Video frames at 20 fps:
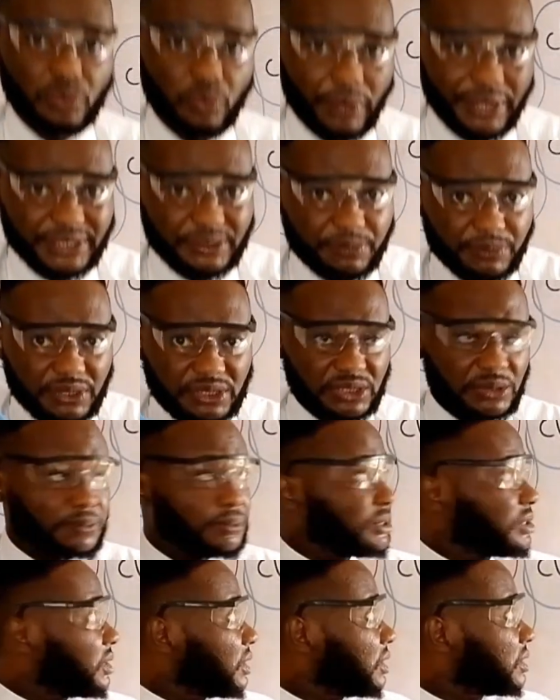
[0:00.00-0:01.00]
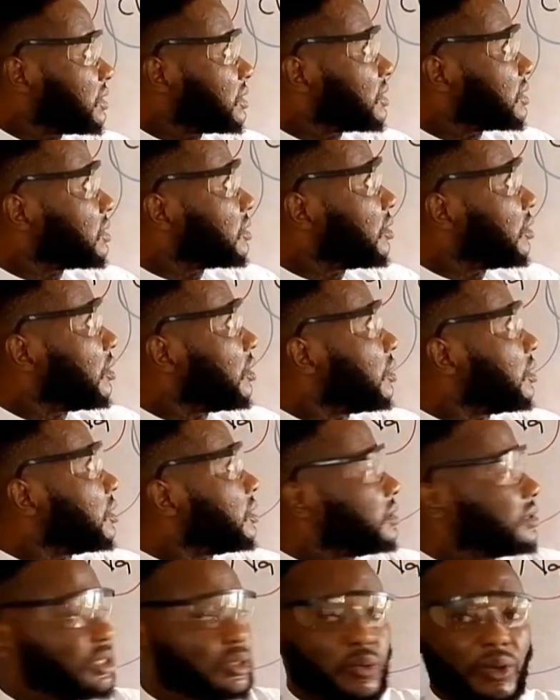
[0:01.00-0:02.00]
white precipitate.
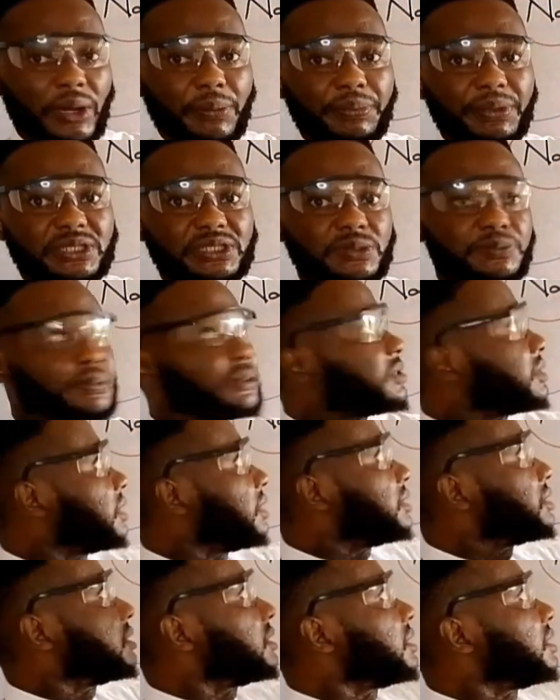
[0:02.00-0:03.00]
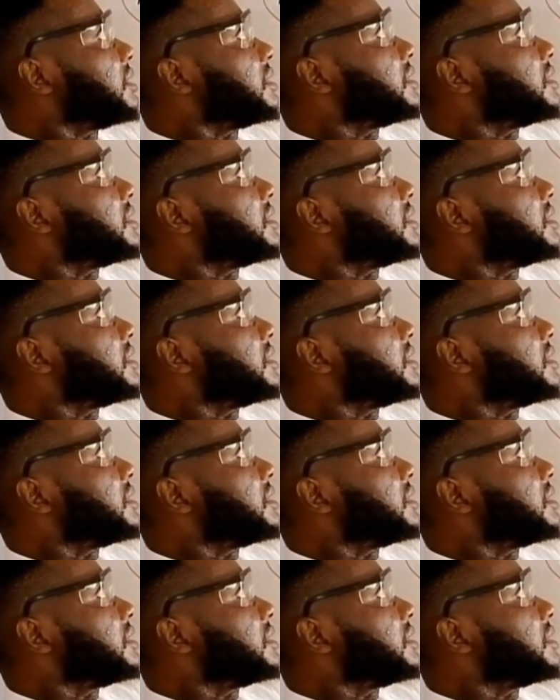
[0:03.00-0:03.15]
The white precipitate